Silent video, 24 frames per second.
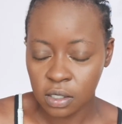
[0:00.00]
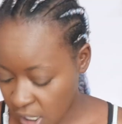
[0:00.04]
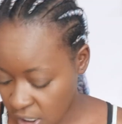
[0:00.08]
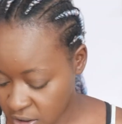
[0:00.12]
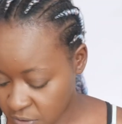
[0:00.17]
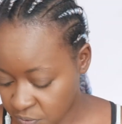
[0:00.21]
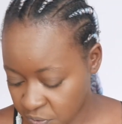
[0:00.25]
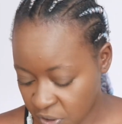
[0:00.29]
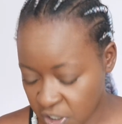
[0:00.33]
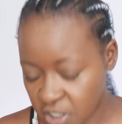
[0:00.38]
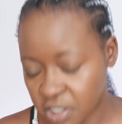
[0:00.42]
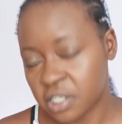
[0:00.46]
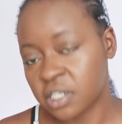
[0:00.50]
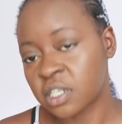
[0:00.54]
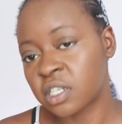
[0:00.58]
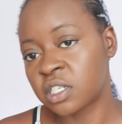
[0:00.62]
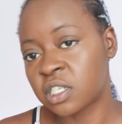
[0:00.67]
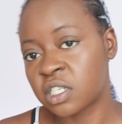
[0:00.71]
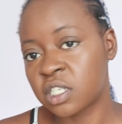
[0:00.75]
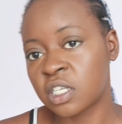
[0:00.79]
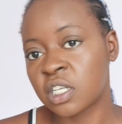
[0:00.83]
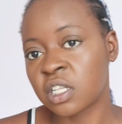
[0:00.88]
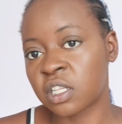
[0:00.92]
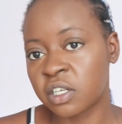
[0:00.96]
It's because
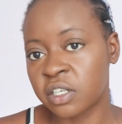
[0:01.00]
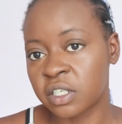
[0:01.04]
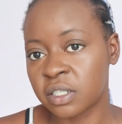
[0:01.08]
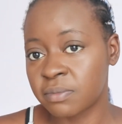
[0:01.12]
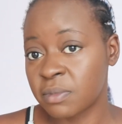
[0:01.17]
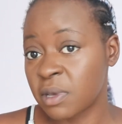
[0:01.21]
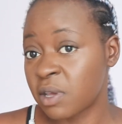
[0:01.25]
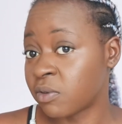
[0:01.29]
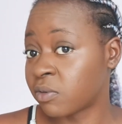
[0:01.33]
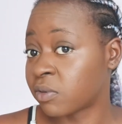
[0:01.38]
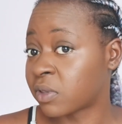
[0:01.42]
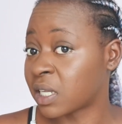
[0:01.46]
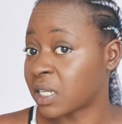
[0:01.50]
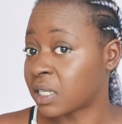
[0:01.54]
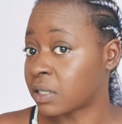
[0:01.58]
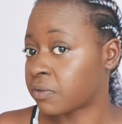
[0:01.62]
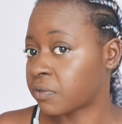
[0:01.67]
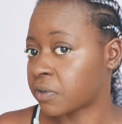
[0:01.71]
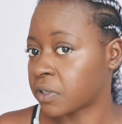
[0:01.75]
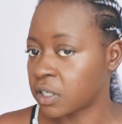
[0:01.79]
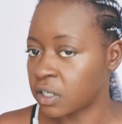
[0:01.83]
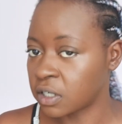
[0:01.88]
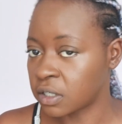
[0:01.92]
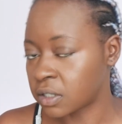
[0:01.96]
concealer is made with a
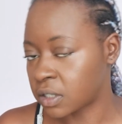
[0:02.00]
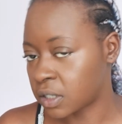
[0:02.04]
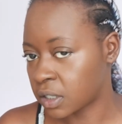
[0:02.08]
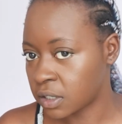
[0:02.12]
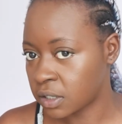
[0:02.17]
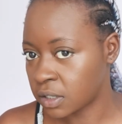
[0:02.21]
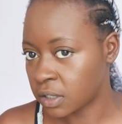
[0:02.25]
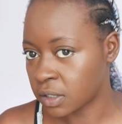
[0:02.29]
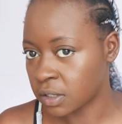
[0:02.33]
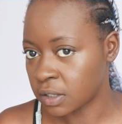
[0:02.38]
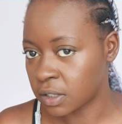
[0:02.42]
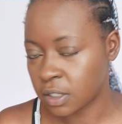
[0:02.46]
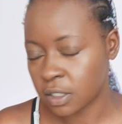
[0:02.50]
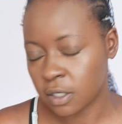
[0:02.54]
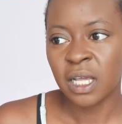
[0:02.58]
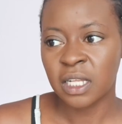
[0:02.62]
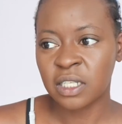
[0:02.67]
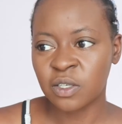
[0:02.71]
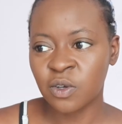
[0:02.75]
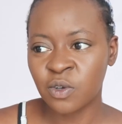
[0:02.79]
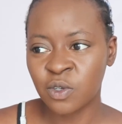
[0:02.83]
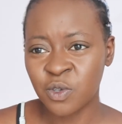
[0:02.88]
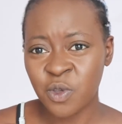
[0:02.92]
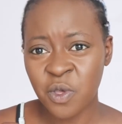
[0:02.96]
different consistency.
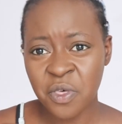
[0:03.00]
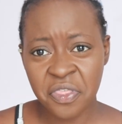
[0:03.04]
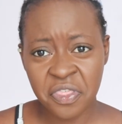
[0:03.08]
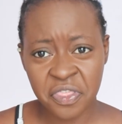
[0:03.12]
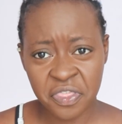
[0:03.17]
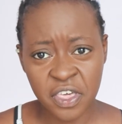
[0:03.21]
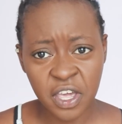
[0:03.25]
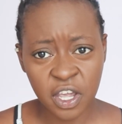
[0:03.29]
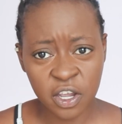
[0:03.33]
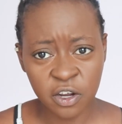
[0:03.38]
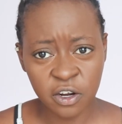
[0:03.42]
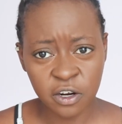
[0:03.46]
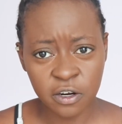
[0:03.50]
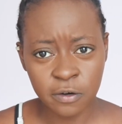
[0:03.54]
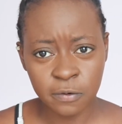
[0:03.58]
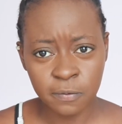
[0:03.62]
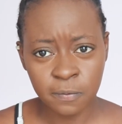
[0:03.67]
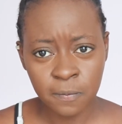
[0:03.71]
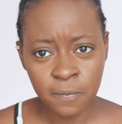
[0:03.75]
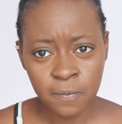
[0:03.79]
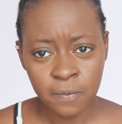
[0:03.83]
It's also thicker.